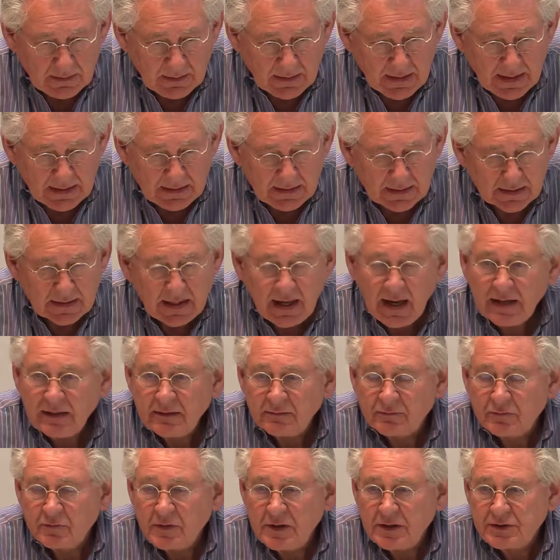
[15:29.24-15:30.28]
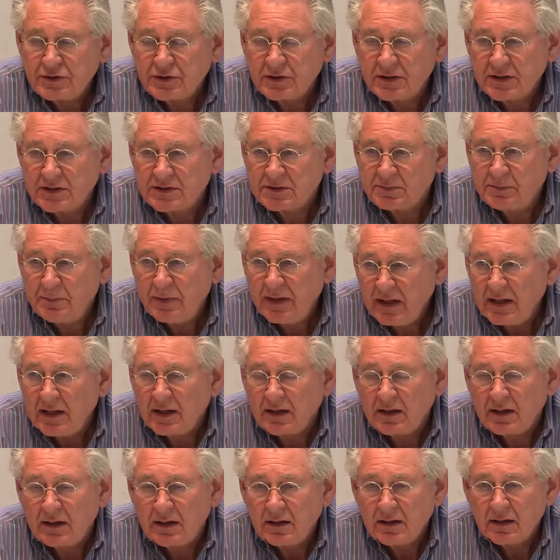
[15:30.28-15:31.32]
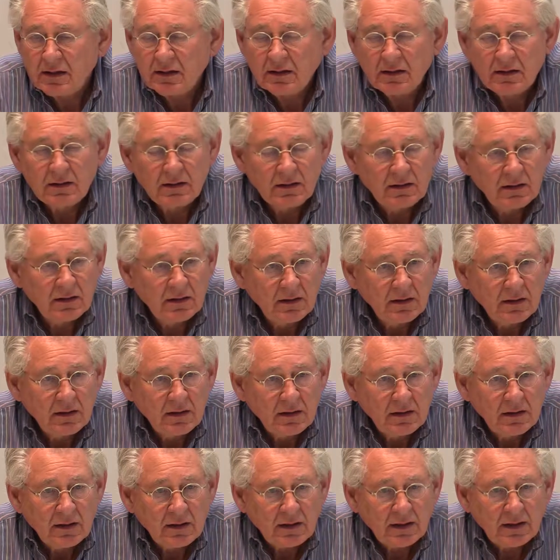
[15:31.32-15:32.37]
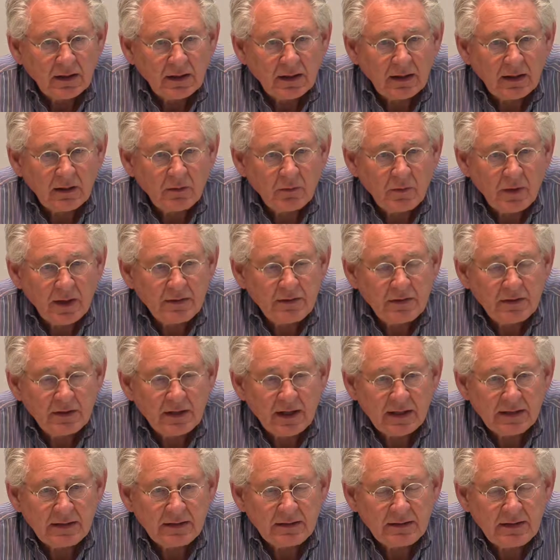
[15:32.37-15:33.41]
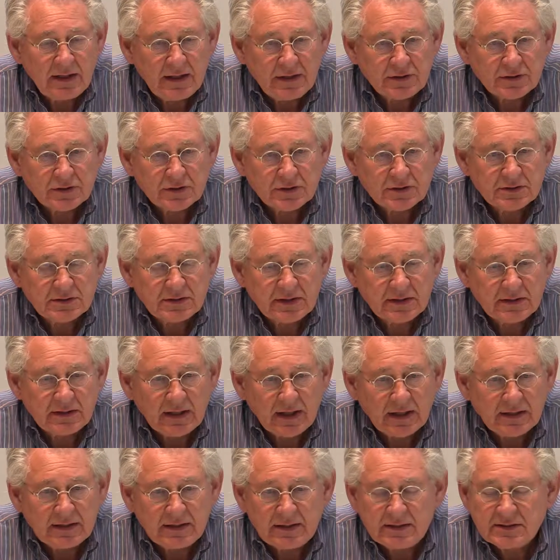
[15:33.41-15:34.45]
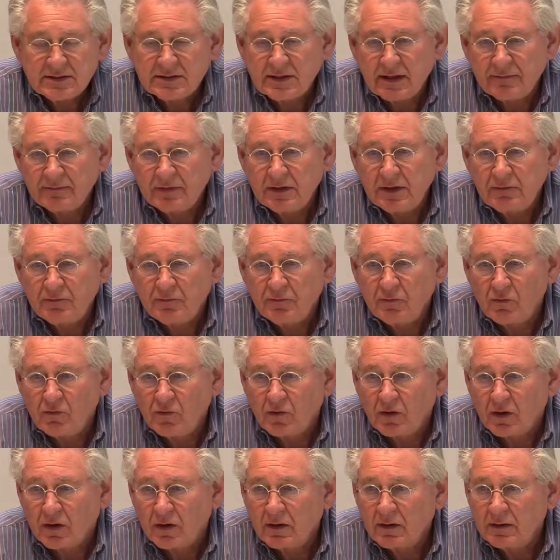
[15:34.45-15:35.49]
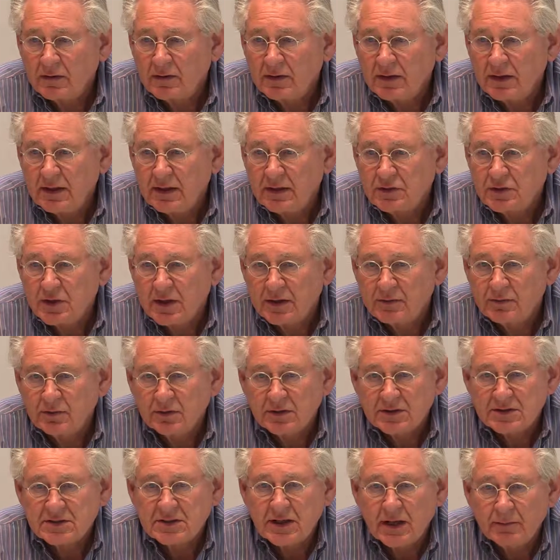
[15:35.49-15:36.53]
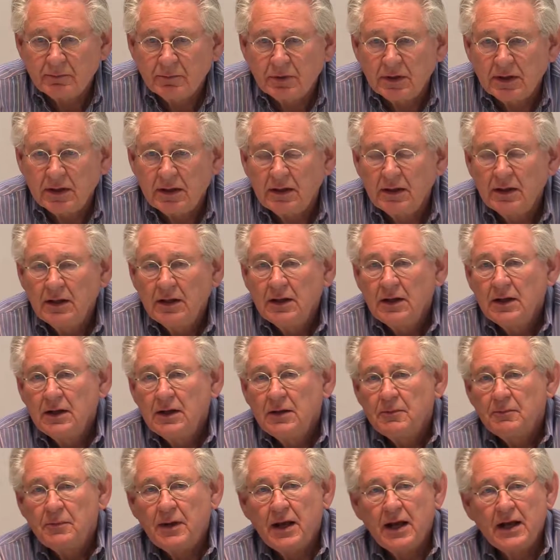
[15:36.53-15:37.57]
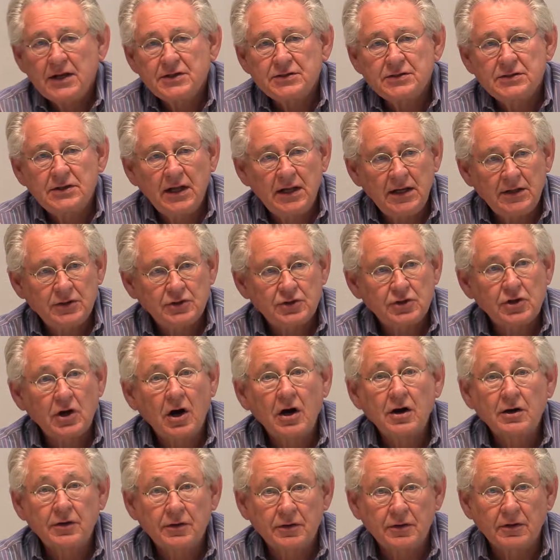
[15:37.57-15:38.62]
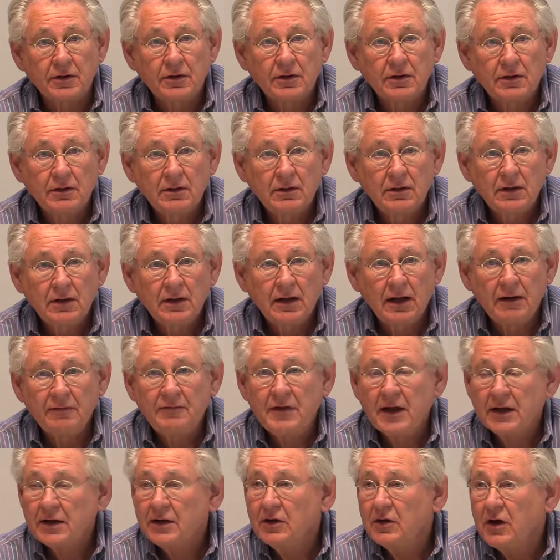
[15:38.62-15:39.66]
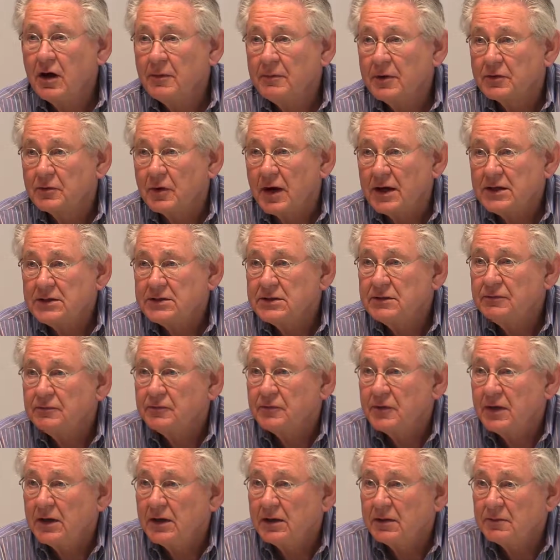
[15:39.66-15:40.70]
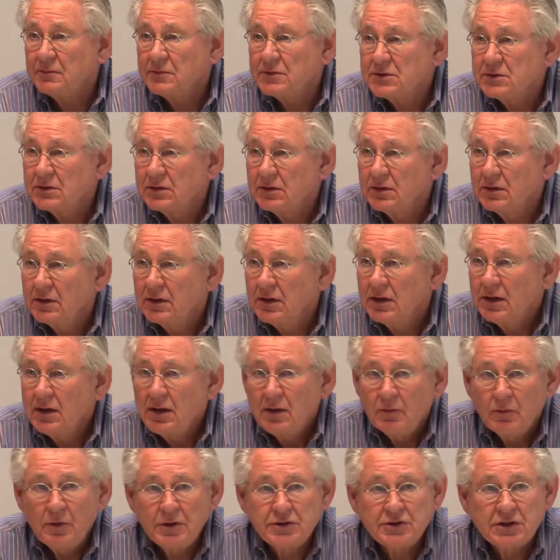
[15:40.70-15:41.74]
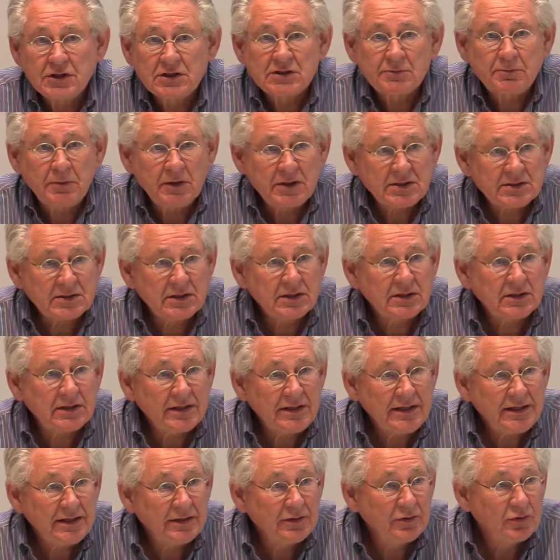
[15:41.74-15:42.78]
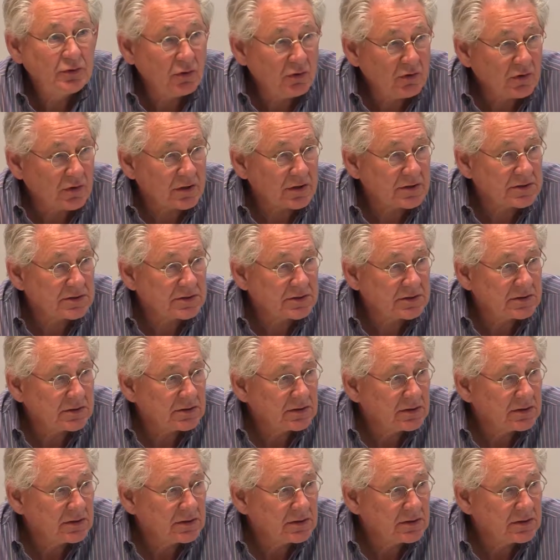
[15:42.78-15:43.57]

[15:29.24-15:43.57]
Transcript: And it kind of reached its peak when the United Nations in 1974, the General Assembly, passed a charter of economic rights and freedoms, which explicitly endorsed